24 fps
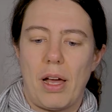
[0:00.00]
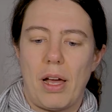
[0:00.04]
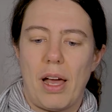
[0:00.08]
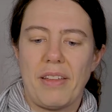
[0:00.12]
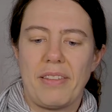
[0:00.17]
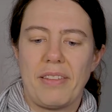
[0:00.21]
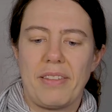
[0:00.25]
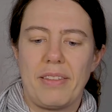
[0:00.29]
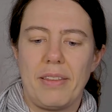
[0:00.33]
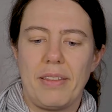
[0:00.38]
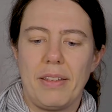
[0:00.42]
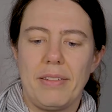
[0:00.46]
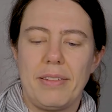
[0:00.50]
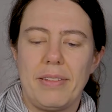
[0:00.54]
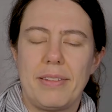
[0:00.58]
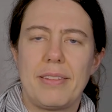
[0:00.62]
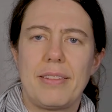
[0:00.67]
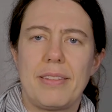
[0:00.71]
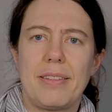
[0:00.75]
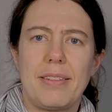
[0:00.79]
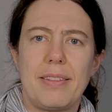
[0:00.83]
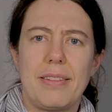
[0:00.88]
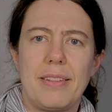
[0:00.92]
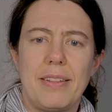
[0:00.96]
I think
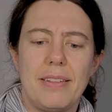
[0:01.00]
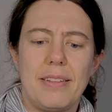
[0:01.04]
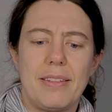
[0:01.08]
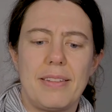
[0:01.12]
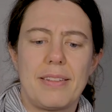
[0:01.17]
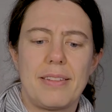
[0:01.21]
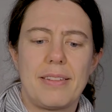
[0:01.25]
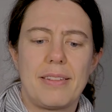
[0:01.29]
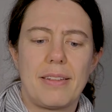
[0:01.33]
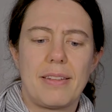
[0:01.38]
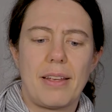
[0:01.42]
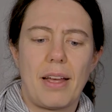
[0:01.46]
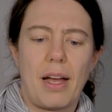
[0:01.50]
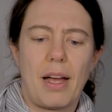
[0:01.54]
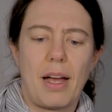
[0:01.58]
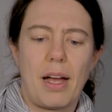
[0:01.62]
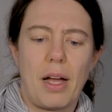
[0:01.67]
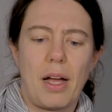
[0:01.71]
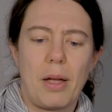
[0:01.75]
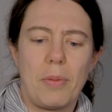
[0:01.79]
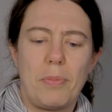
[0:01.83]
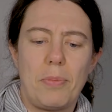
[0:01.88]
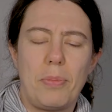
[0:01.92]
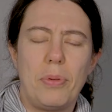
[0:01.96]
since
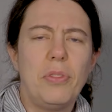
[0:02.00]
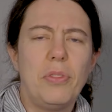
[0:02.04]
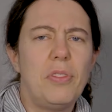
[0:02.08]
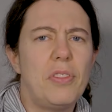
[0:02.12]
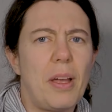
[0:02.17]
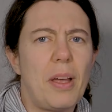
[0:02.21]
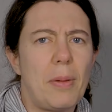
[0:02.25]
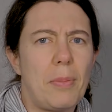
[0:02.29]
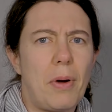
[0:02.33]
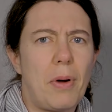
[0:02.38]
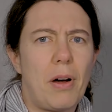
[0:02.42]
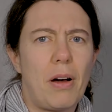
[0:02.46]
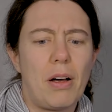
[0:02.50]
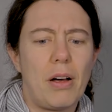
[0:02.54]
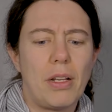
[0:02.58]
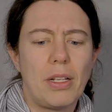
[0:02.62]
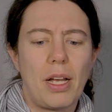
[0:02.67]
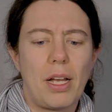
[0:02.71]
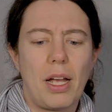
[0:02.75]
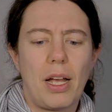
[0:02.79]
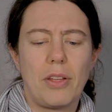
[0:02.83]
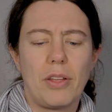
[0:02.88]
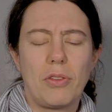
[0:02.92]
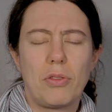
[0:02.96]
I put them
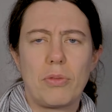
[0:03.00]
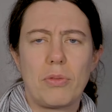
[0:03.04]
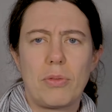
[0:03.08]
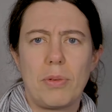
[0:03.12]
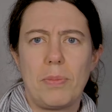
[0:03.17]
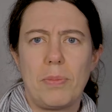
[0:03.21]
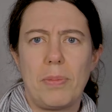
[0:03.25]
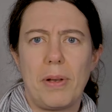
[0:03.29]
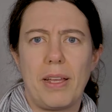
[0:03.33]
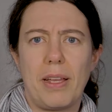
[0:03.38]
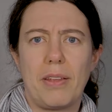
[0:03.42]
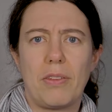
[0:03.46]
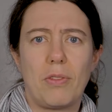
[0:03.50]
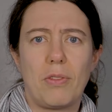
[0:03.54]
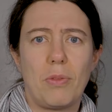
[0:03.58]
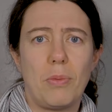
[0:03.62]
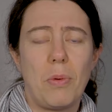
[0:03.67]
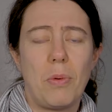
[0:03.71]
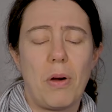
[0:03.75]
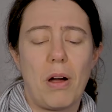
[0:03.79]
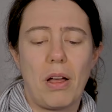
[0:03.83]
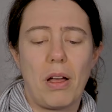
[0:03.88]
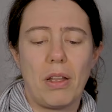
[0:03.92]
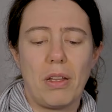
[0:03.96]
on, I had to replace
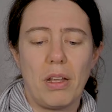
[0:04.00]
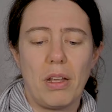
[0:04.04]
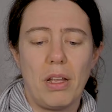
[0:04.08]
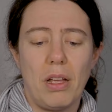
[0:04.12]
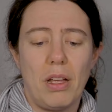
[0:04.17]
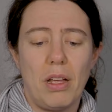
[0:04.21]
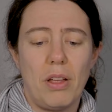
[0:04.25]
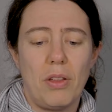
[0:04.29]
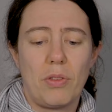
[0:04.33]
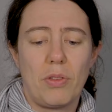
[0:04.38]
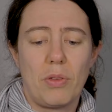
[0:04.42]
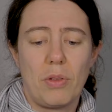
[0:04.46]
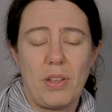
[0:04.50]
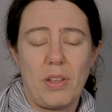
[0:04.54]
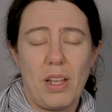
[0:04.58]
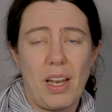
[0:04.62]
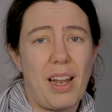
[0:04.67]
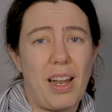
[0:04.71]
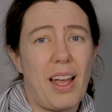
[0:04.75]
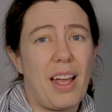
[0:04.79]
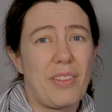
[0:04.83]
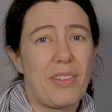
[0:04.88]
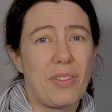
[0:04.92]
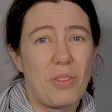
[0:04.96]
one. so they
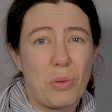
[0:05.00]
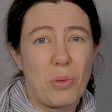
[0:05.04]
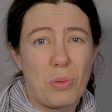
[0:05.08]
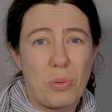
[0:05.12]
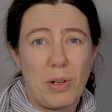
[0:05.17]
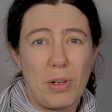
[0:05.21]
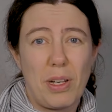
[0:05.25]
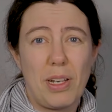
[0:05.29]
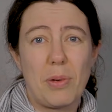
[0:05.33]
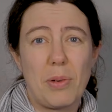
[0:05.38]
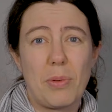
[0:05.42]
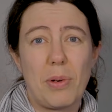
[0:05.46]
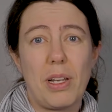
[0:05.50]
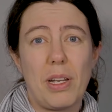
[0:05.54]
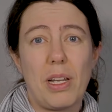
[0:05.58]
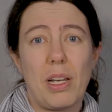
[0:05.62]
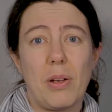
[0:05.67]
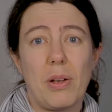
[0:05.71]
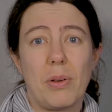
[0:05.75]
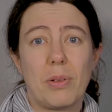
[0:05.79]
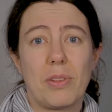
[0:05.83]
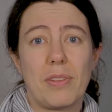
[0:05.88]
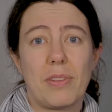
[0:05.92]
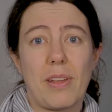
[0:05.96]
last a really, really
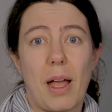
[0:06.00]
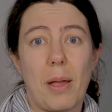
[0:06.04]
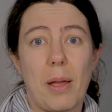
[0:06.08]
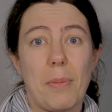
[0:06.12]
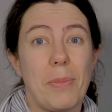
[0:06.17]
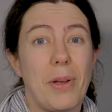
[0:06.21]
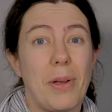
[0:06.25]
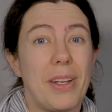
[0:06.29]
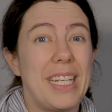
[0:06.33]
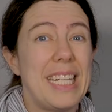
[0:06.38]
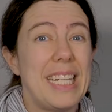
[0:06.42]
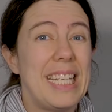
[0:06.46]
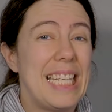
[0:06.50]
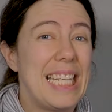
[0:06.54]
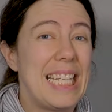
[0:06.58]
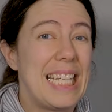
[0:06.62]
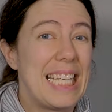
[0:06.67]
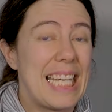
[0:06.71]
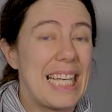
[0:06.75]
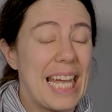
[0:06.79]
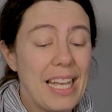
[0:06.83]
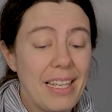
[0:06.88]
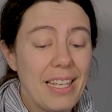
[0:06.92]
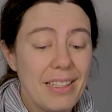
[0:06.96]
long time. But
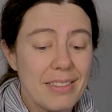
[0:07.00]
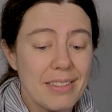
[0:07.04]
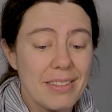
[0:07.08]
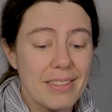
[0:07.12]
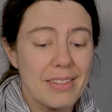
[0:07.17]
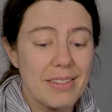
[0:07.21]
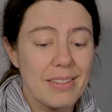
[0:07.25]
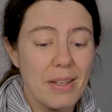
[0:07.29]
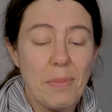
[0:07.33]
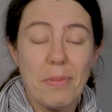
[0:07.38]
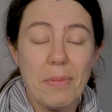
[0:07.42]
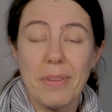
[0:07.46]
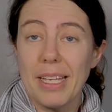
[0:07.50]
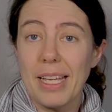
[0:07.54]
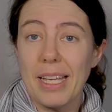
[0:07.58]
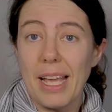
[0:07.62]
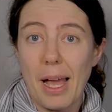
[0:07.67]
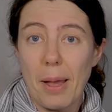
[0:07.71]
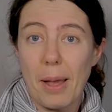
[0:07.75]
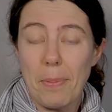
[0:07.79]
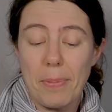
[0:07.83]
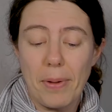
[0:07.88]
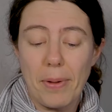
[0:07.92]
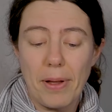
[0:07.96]
in case something
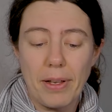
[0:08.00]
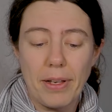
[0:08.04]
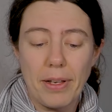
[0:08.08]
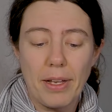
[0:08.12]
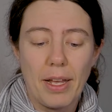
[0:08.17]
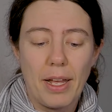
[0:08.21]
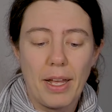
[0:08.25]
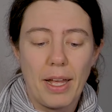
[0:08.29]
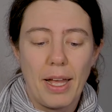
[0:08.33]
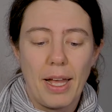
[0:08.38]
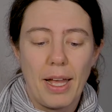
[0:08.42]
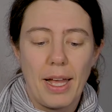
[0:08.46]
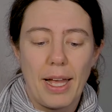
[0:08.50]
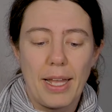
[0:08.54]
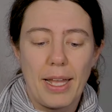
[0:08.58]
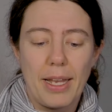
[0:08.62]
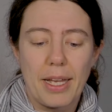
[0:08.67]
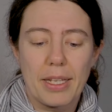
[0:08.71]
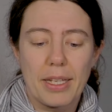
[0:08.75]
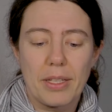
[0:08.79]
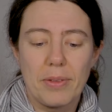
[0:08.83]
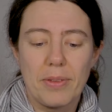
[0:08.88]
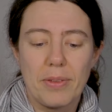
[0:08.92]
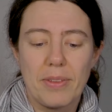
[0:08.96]
happened
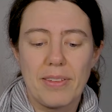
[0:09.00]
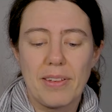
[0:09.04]
and I can